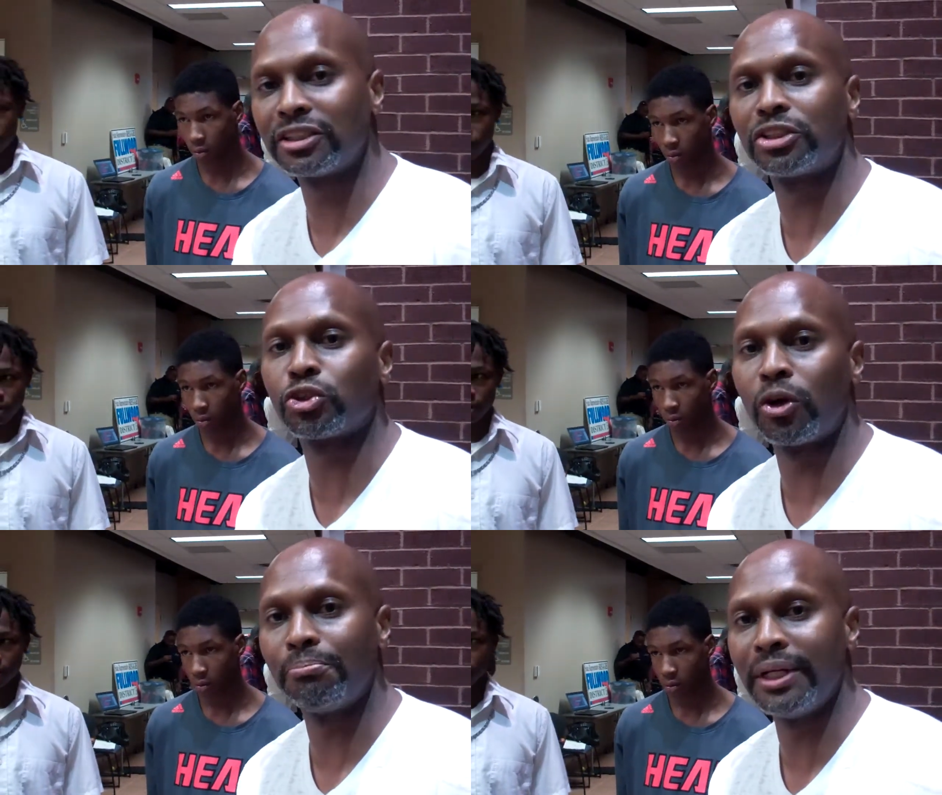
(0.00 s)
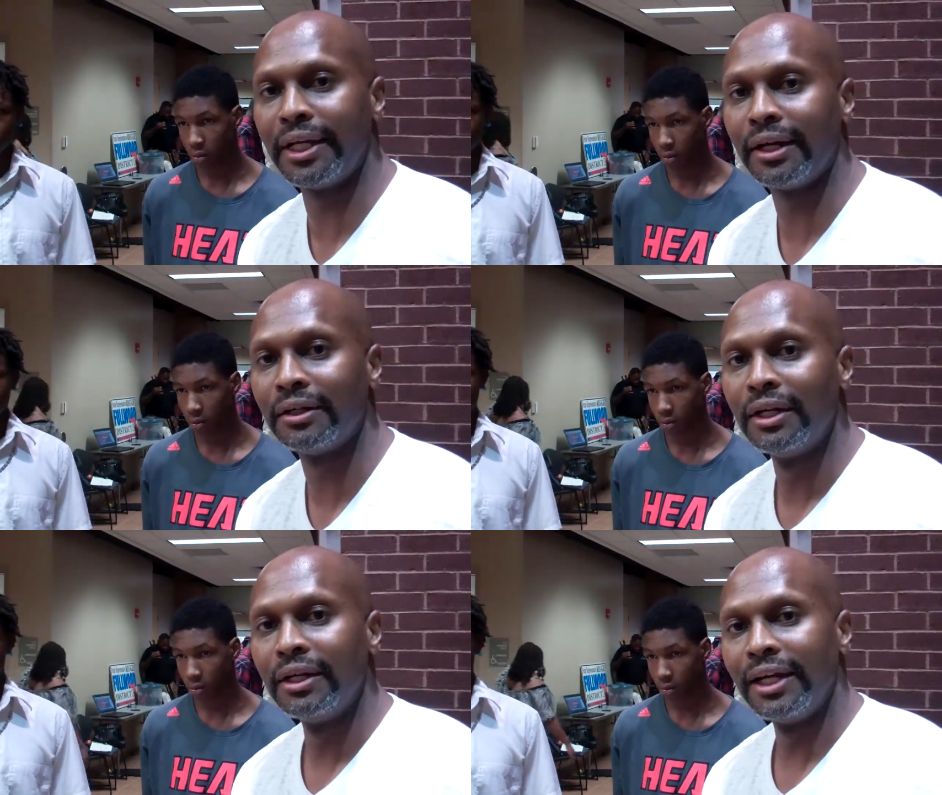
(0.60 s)
Speaker 1: that's just going to be there.
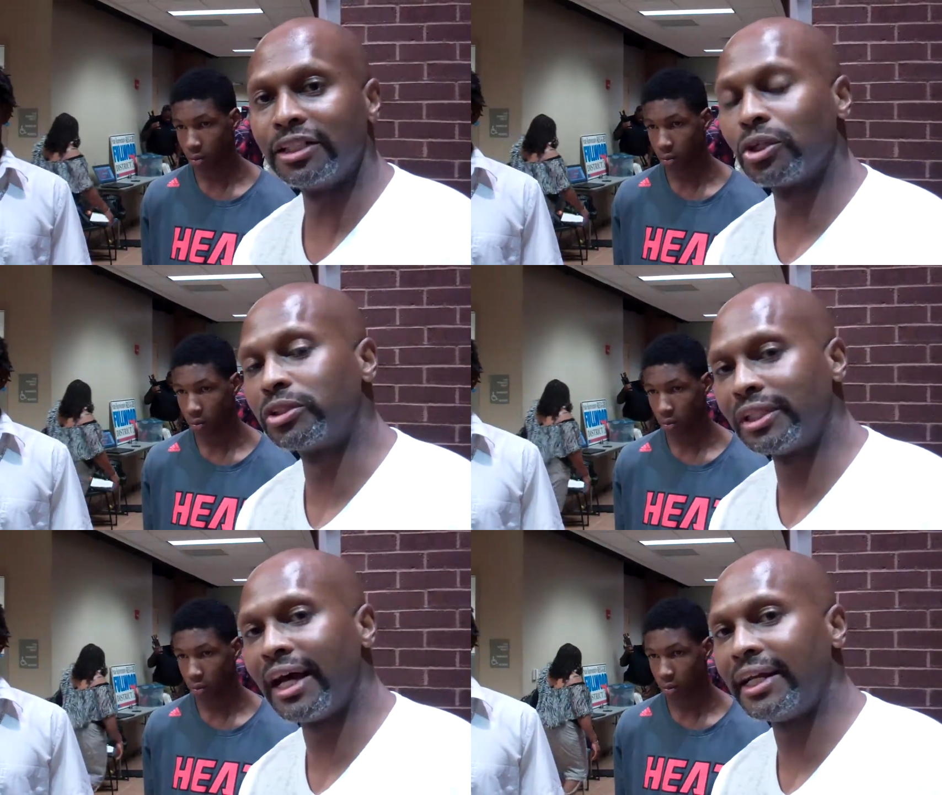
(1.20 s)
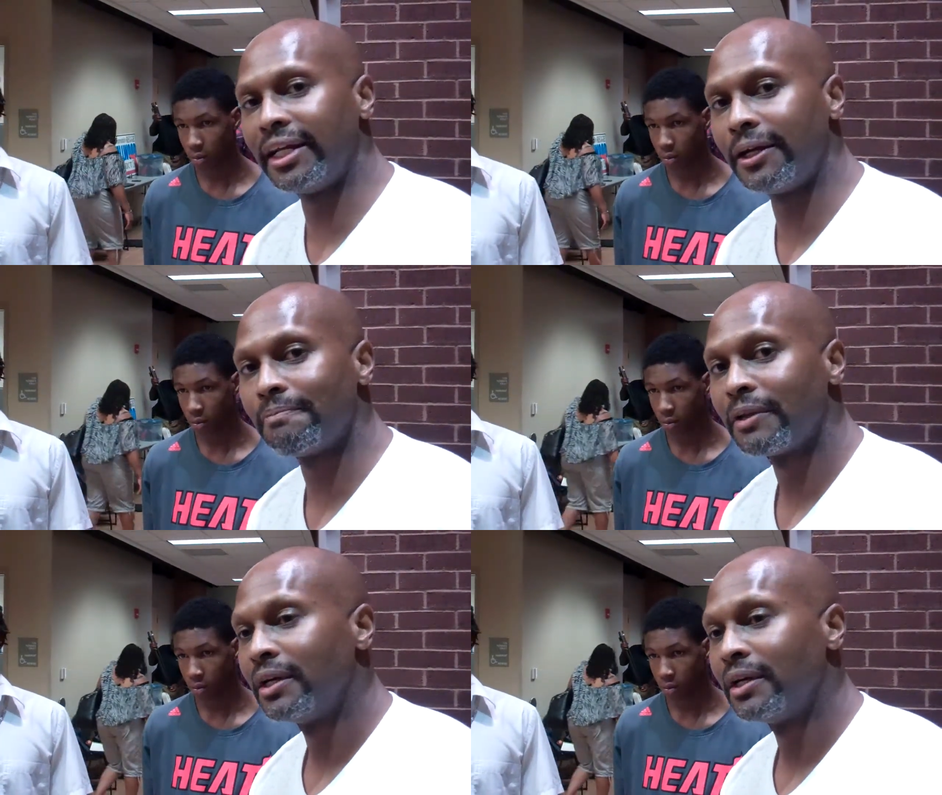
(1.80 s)
And so to that end,